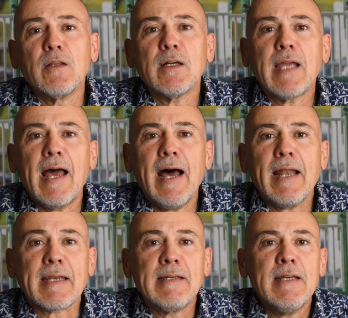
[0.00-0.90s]
to look
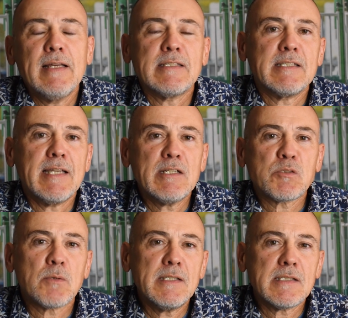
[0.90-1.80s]
at
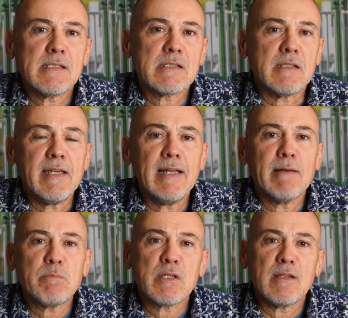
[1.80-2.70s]
stakes races leading
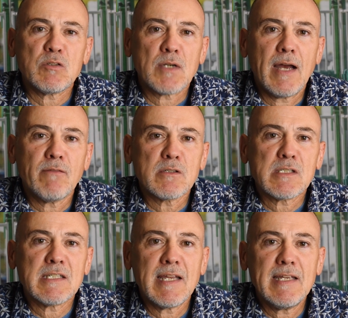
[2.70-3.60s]
up to the
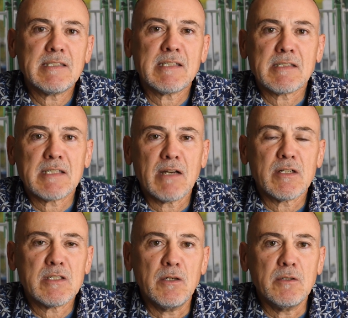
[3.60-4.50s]
Travers Stakes at
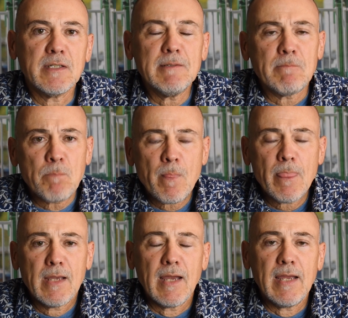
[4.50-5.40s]
Saratoga.
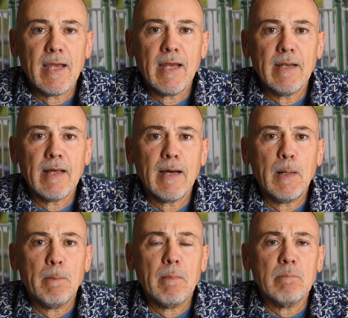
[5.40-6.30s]
And
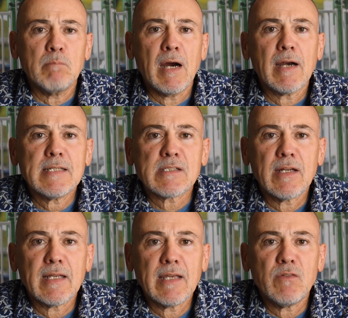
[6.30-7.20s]
Mark is
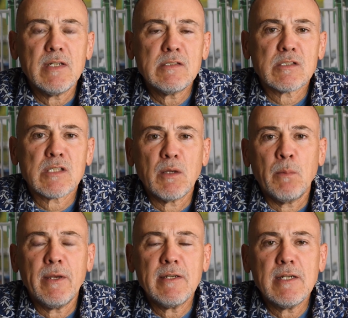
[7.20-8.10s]
going to give his
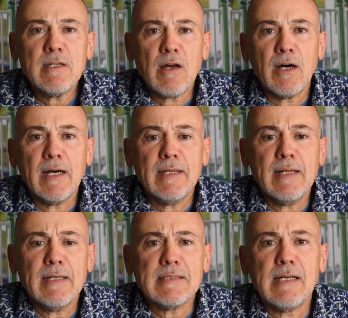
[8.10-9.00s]
opinion
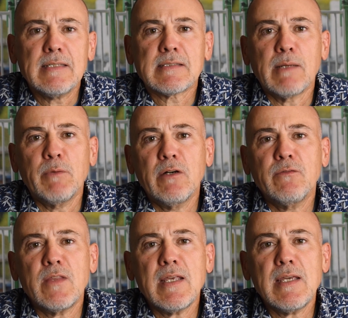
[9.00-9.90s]
on some
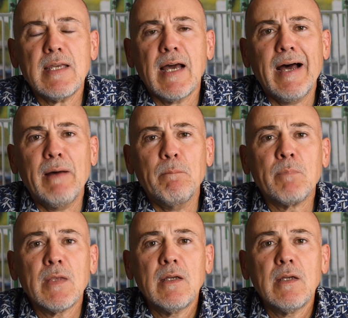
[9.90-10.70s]
of the